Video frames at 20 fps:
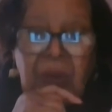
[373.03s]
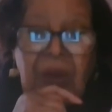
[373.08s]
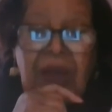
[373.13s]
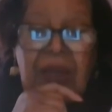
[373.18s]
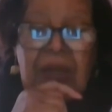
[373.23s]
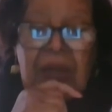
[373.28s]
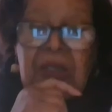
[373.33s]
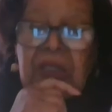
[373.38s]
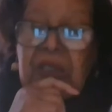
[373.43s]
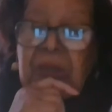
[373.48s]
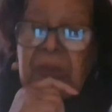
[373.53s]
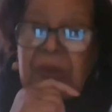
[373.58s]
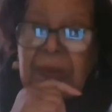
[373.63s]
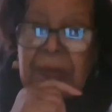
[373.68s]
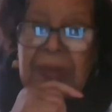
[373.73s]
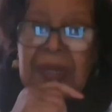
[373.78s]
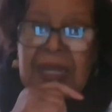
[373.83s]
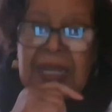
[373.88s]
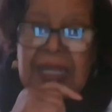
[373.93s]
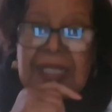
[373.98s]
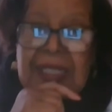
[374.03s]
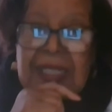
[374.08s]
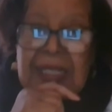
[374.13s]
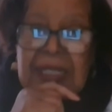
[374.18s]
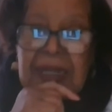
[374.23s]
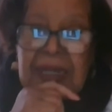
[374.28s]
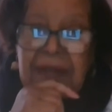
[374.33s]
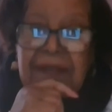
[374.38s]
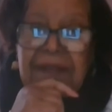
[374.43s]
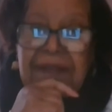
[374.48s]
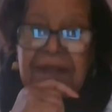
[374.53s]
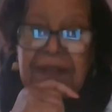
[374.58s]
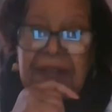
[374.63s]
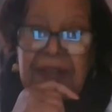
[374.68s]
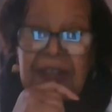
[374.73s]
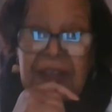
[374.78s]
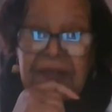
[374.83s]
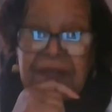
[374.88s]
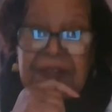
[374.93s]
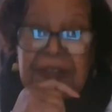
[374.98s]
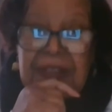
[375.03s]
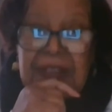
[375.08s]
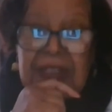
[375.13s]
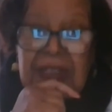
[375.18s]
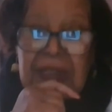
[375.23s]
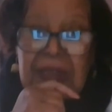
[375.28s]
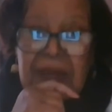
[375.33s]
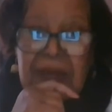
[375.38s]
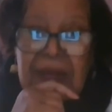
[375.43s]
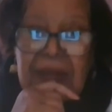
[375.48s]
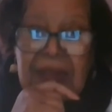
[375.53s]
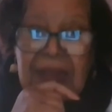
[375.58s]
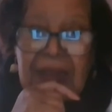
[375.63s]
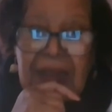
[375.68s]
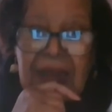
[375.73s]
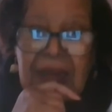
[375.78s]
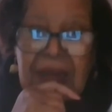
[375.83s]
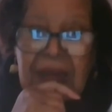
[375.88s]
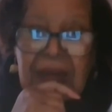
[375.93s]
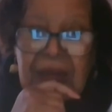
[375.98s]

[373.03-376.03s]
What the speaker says: Amendment. Do we place enough emphasis on that?